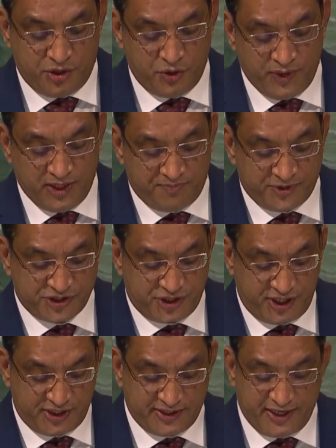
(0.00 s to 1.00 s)
you will
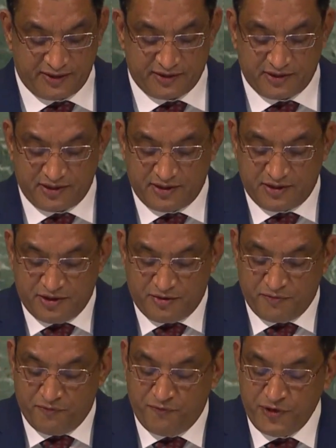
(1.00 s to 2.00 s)
appreciate that
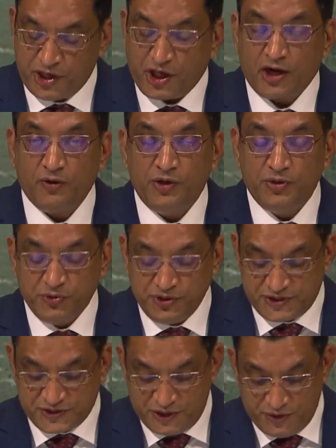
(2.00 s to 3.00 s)
we cannot do
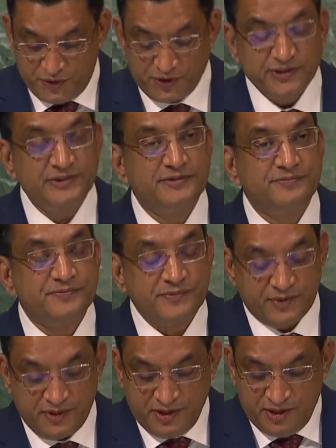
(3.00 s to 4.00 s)
this alone.
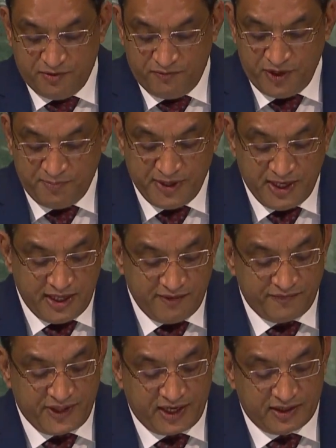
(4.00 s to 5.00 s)
We
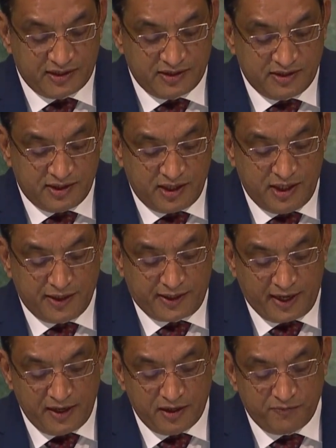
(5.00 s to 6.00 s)
believe that in
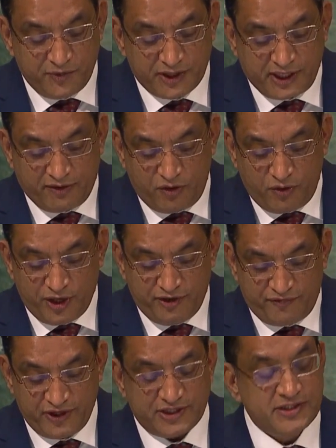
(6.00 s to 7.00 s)
tandem with our own
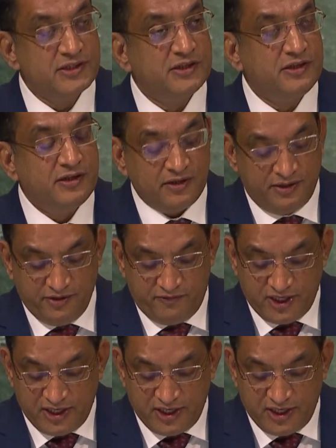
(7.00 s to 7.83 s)
efforts, the